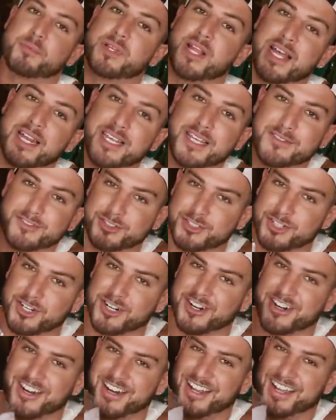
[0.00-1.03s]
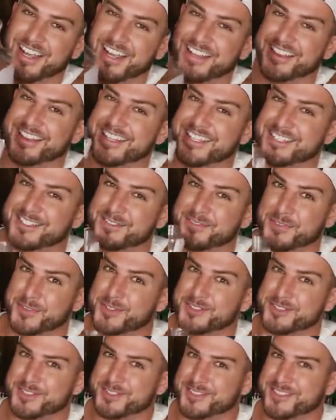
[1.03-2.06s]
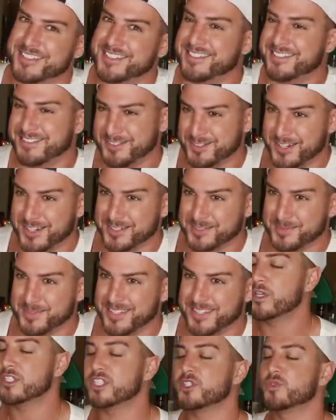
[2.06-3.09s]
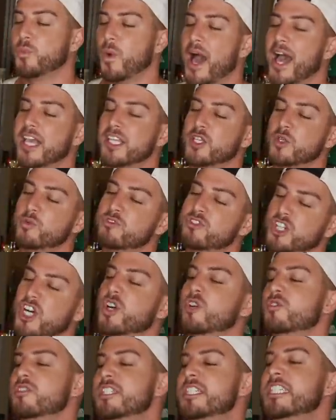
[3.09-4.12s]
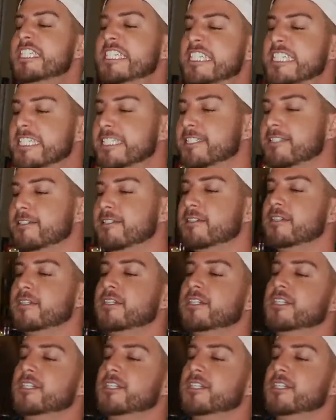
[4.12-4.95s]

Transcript: plenty of sugar in these fruit juices, trust me. Which is why you don't need